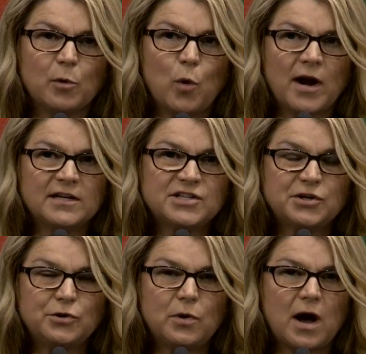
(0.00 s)
1 and
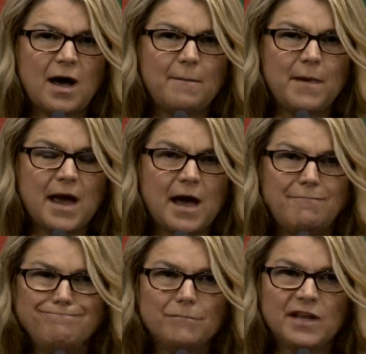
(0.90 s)
2
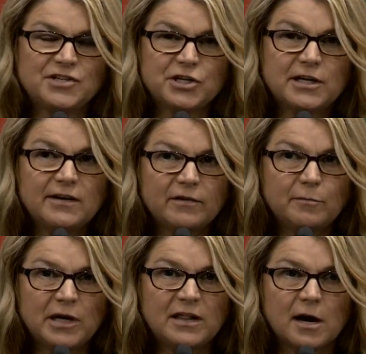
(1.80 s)
man, they shouldn't even
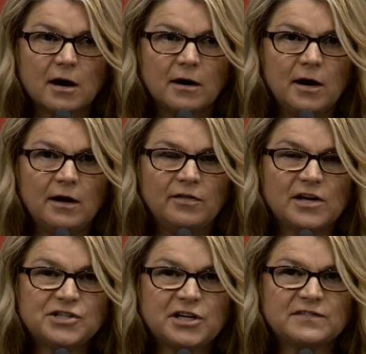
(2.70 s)
be there.
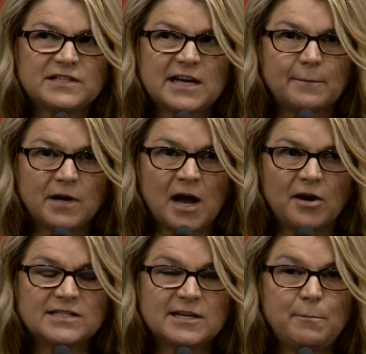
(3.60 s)
They should have stepped down.
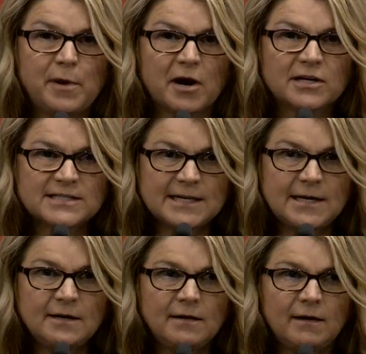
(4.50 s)
It's
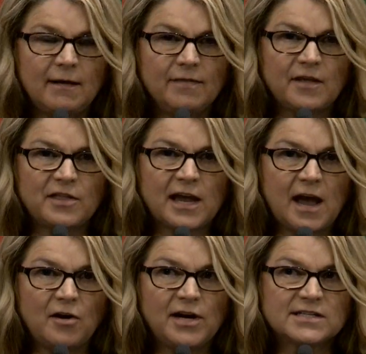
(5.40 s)
embarrassing that the
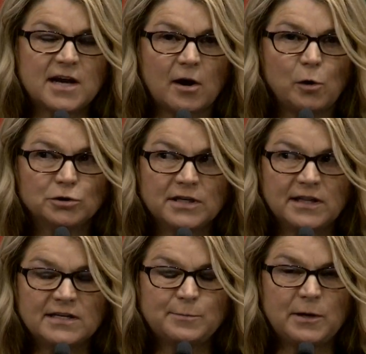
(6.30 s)
county is not holding
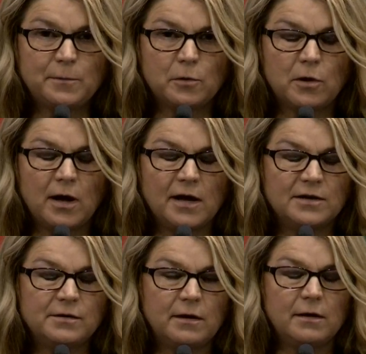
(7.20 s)
these people
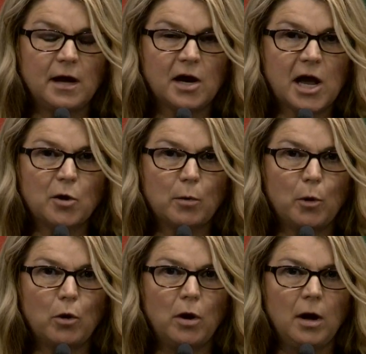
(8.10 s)

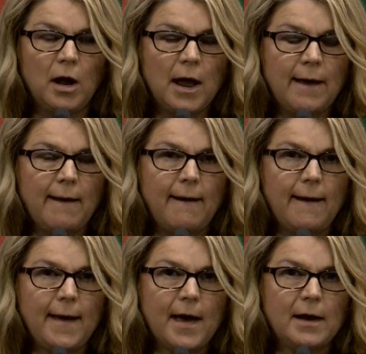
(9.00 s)
accountable.
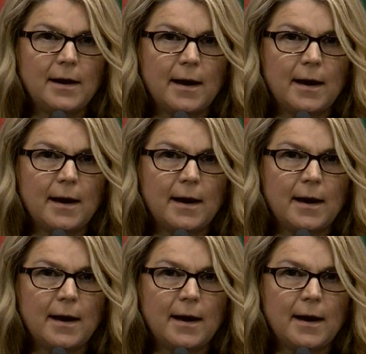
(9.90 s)
And